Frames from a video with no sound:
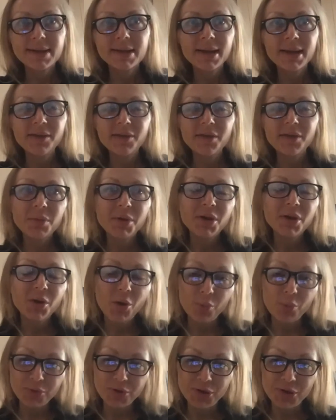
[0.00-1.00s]
giving me the
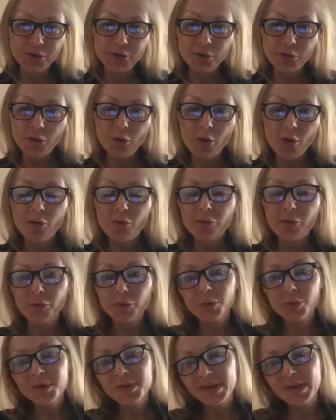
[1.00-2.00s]
option of
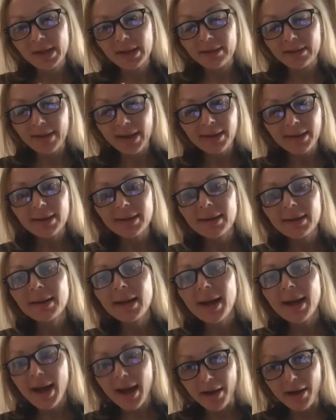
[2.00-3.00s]
using data that
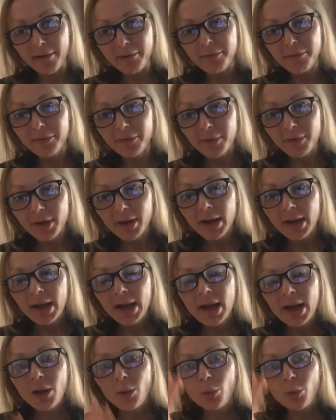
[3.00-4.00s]
I have
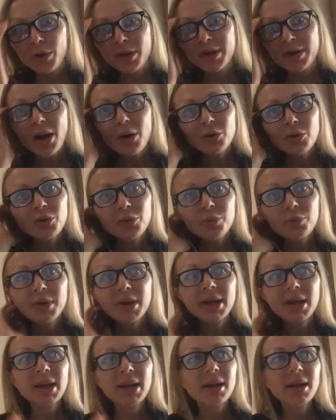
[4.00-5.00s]
without
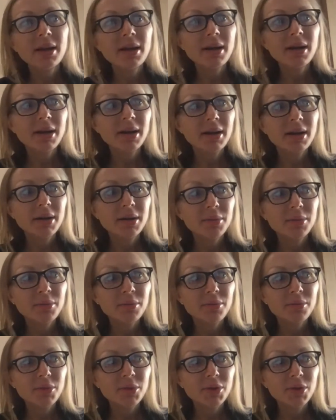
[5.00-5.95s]
me um,